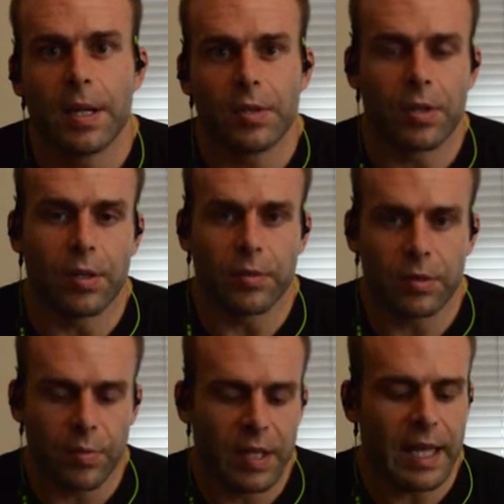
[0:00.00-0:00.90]
So
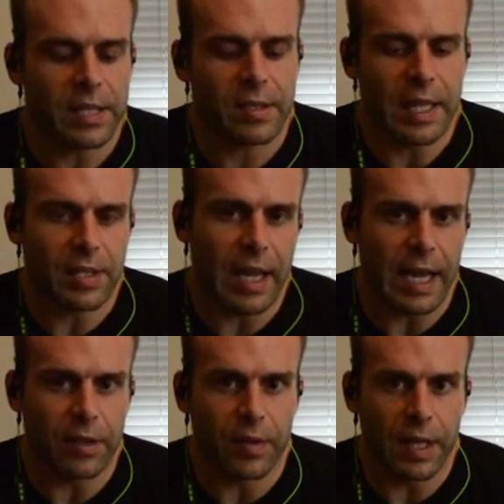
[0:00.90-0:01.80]
to me, that's
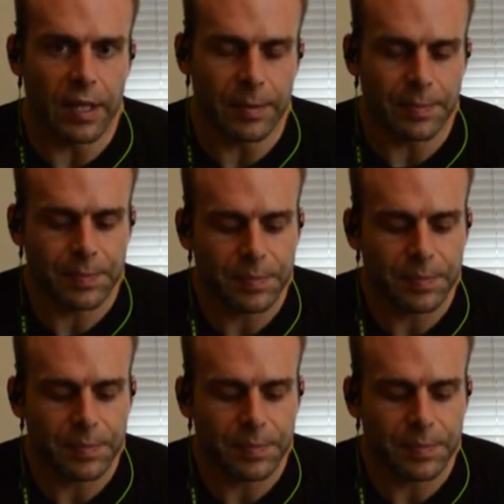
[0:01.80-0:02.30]
aggravating.